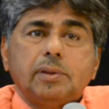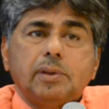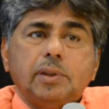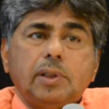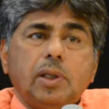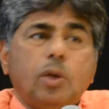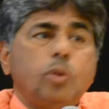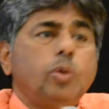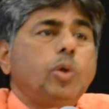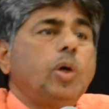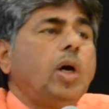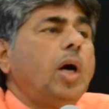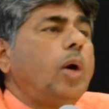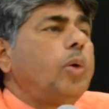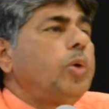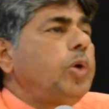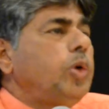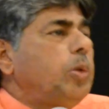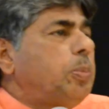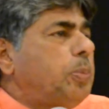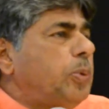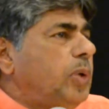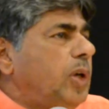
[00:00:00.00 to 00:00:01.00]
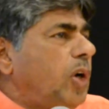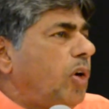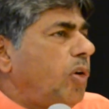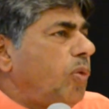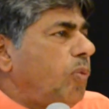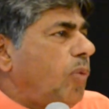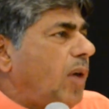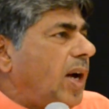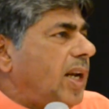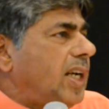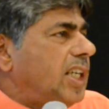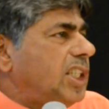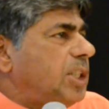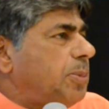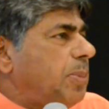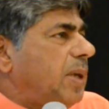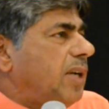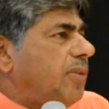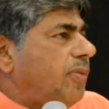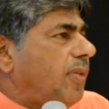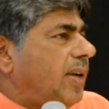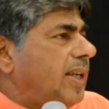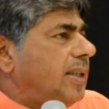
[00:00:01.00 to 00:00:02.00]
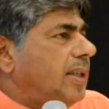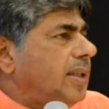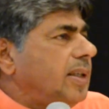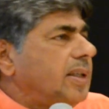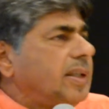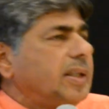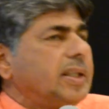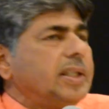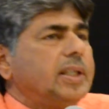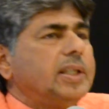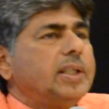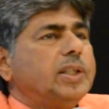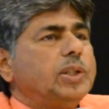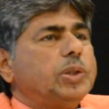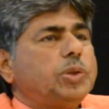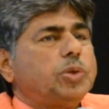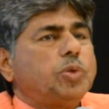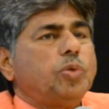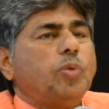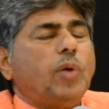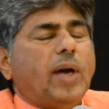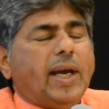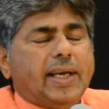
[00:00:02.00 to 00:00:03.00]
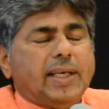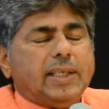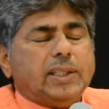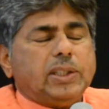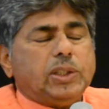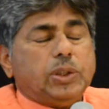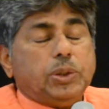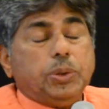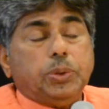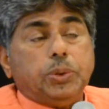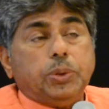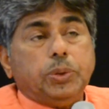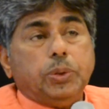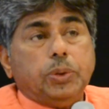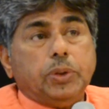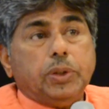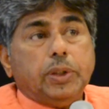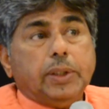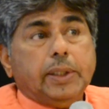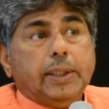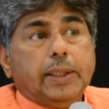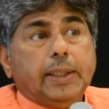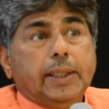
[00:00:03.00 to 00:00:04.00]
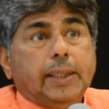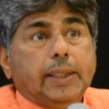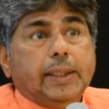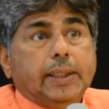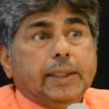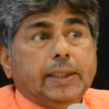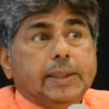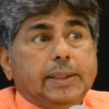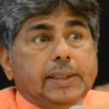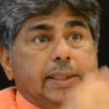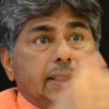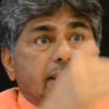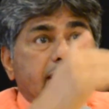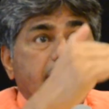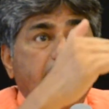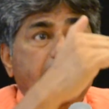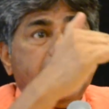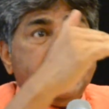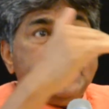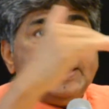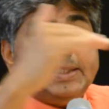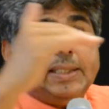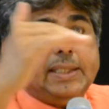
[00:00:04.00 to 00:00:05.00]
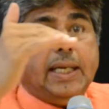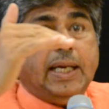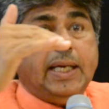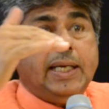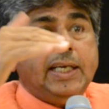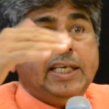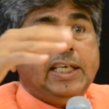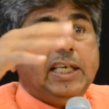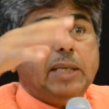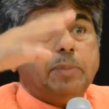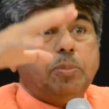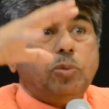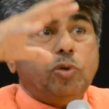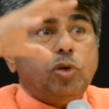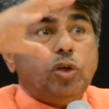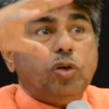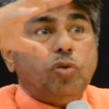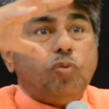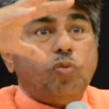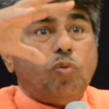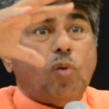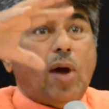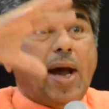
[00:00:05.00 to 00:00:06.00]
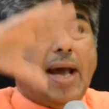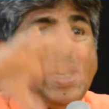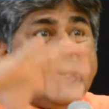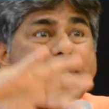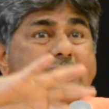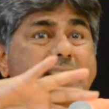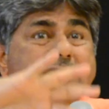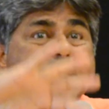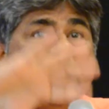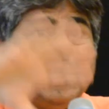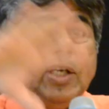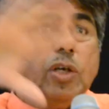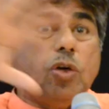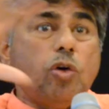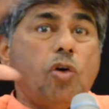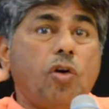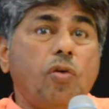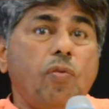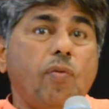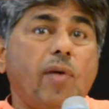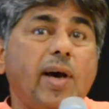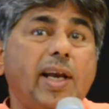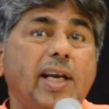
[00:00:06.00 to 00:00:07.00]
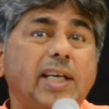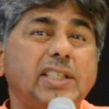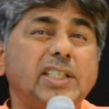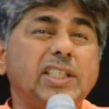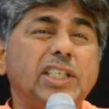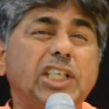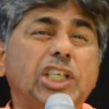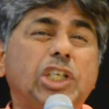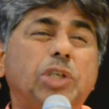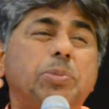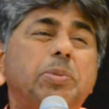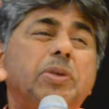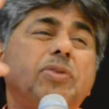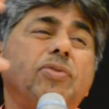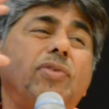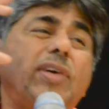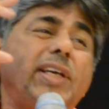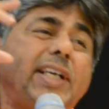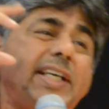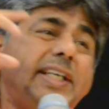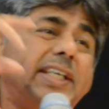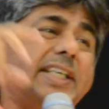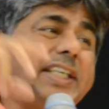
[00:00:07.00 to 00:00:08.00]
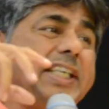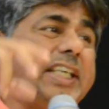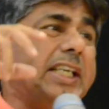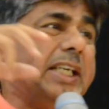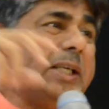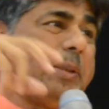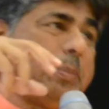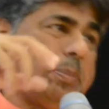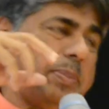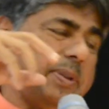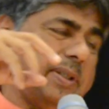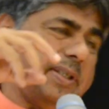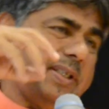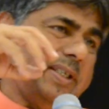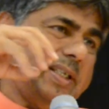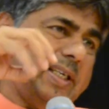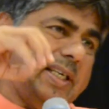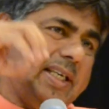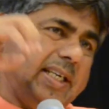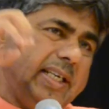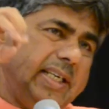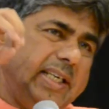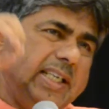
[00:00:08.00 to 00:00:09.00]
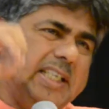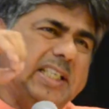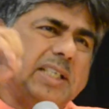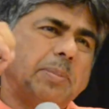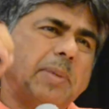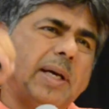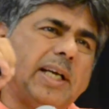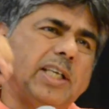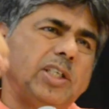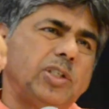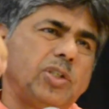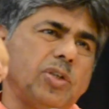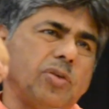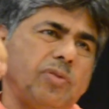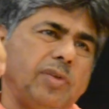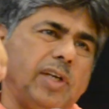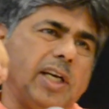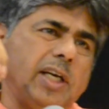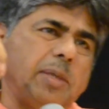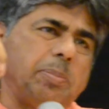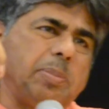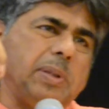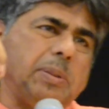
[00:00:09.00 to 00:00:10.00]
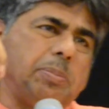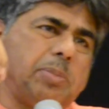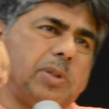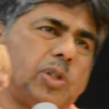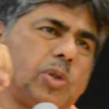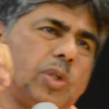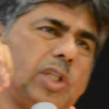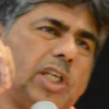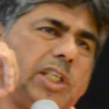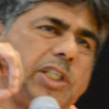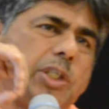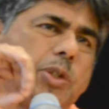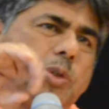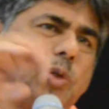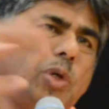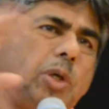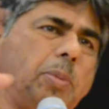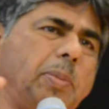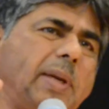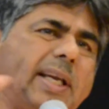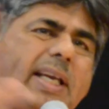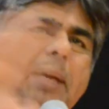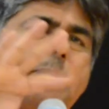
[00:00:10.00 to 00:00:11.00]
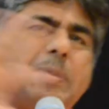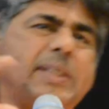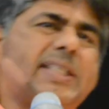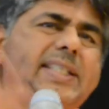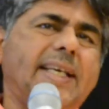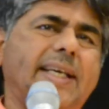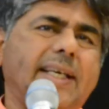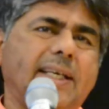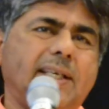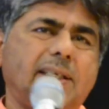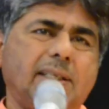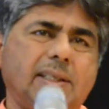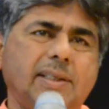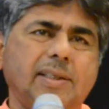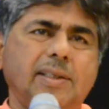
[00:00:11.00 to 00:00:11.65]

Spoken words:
How do you put down violence by fighting through violence? So, this understanding about violence and non-violence need to be very deep in the minds of young people, so that you don't make a mistake